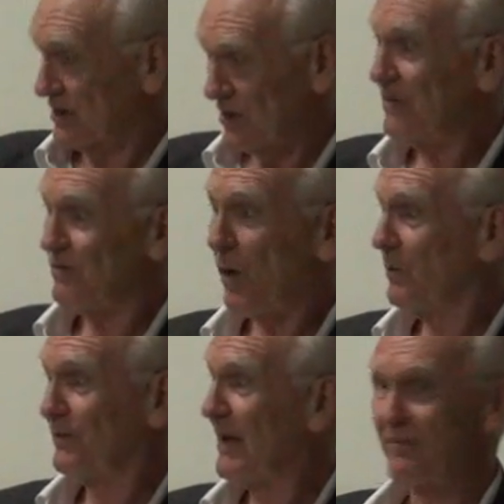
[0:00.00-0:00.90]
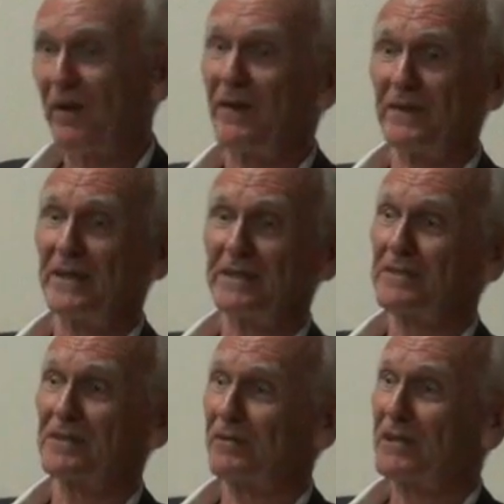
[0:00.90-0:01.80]
Steve Jobs may find that he
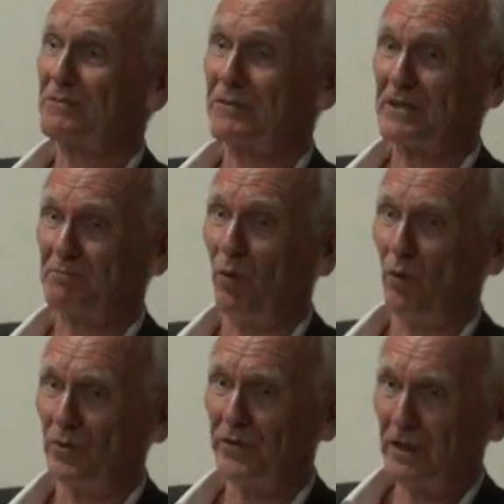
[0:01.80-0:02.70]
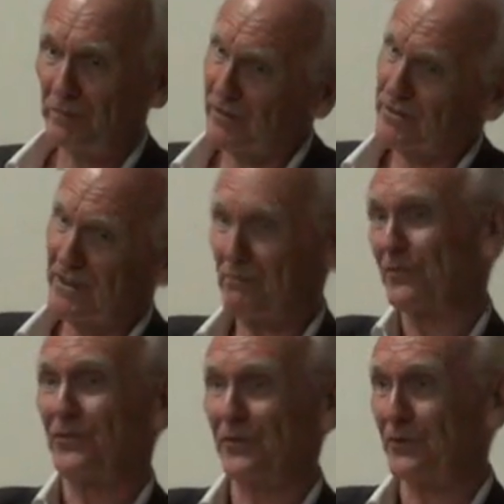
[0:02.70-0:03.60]
disagrees with his board because he
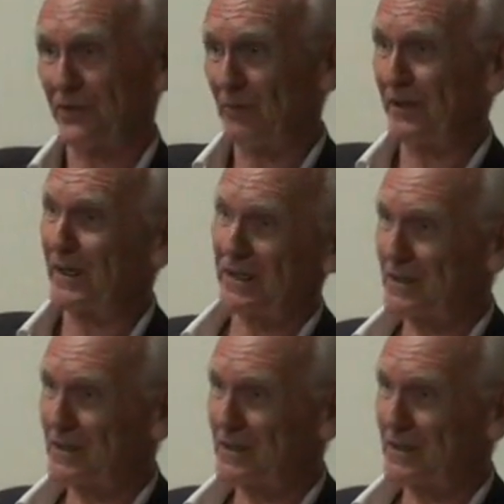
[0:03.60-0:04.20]
wants to do something,